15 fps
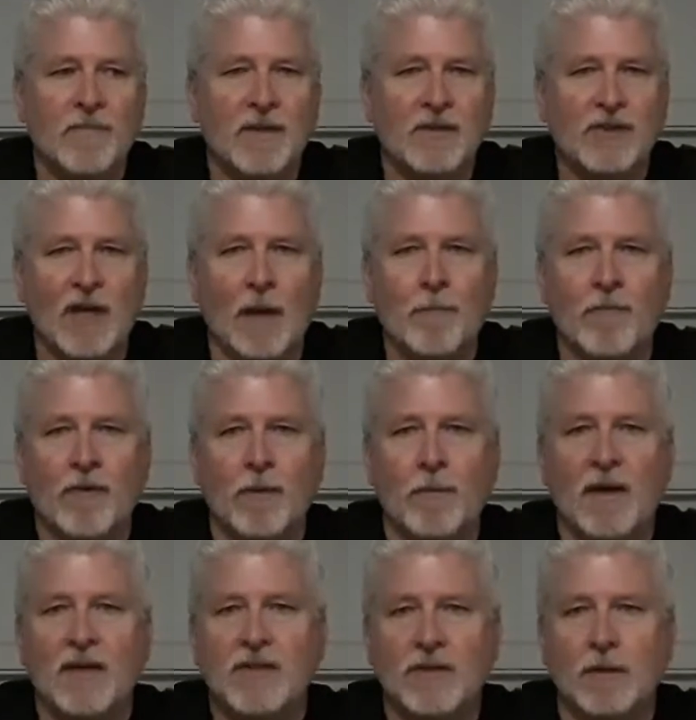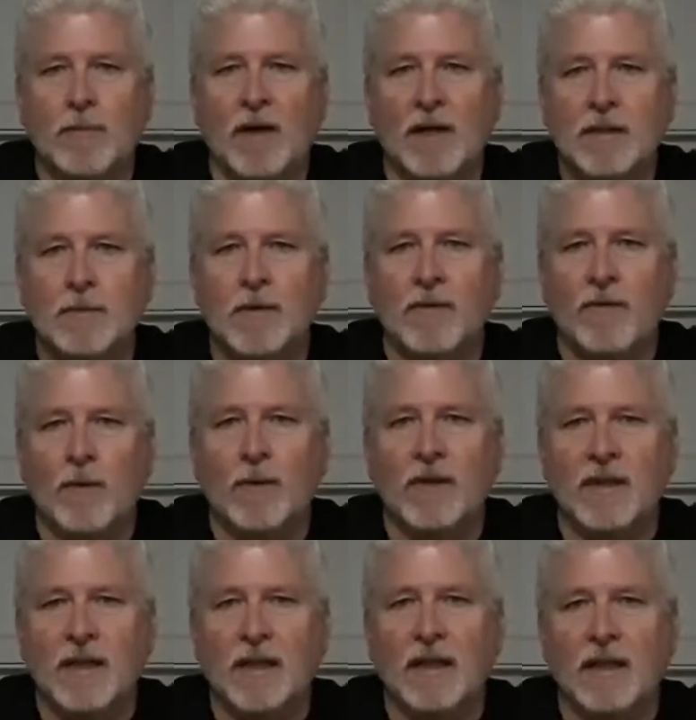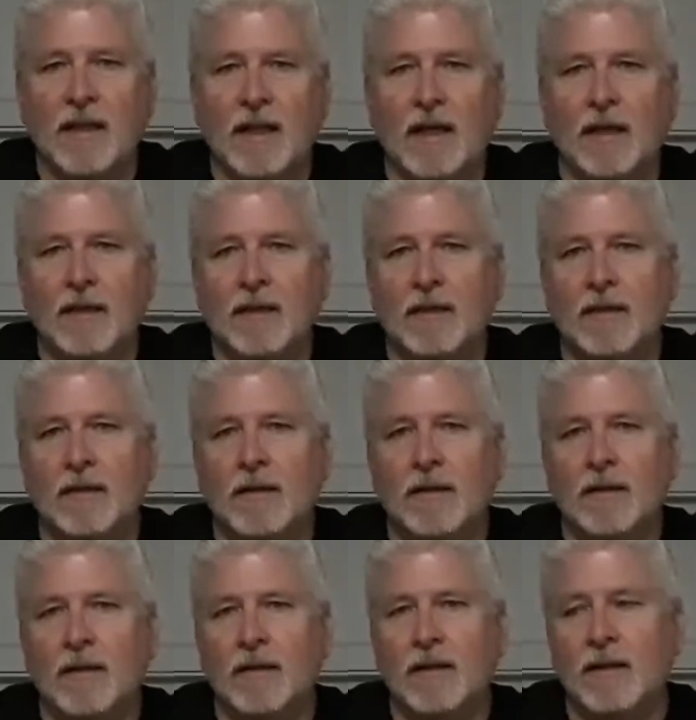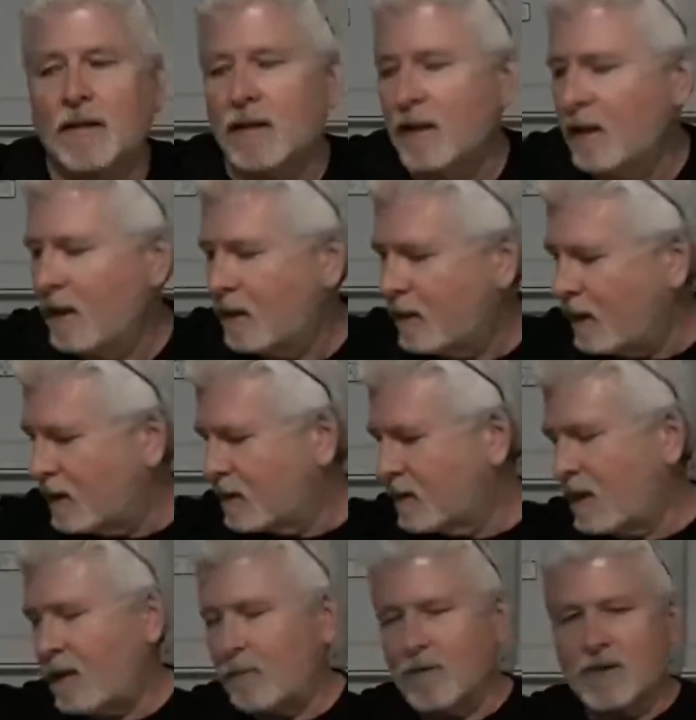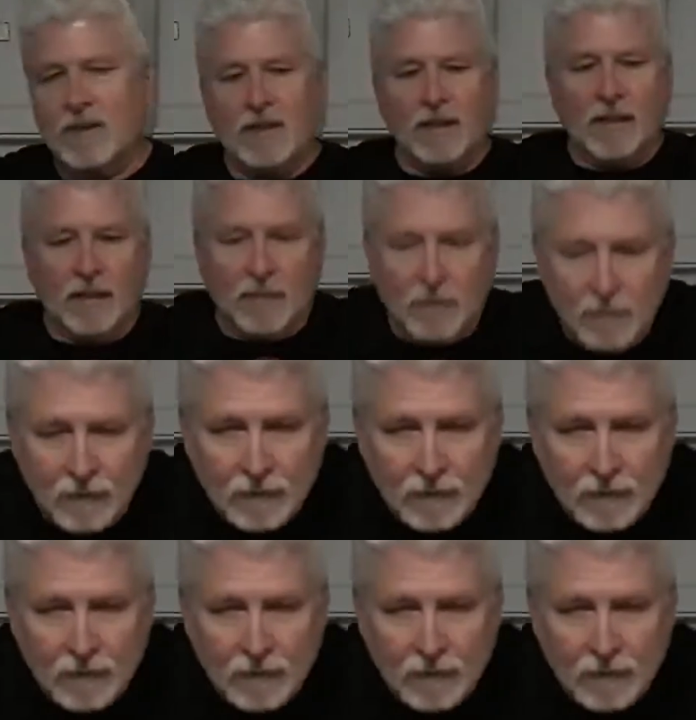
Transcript: shop for the best you can possibly afford to get out there. All right. Thanks a lot. We'll see you later.